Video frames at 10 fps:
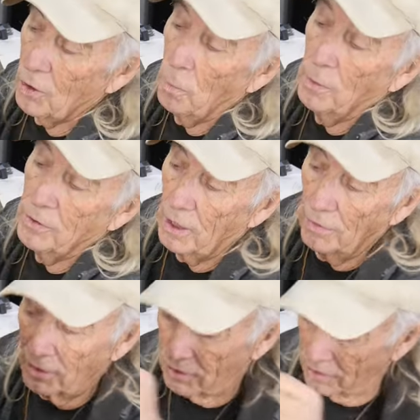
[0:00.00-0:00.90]
opens
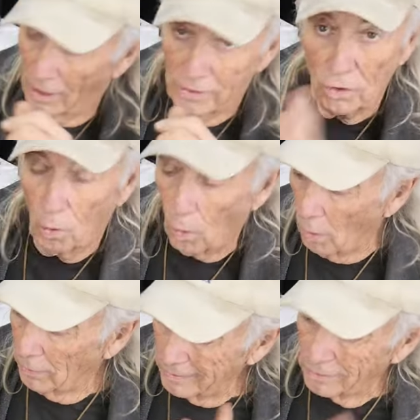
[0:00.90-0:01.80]
on this side, so it
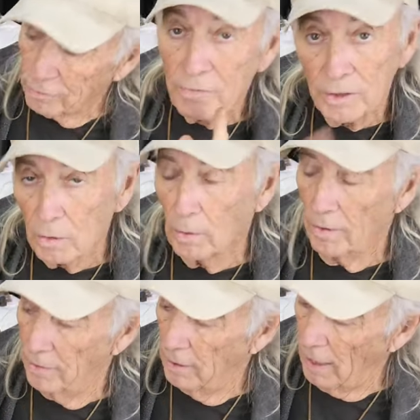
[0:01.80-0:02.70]
won't interfere with it.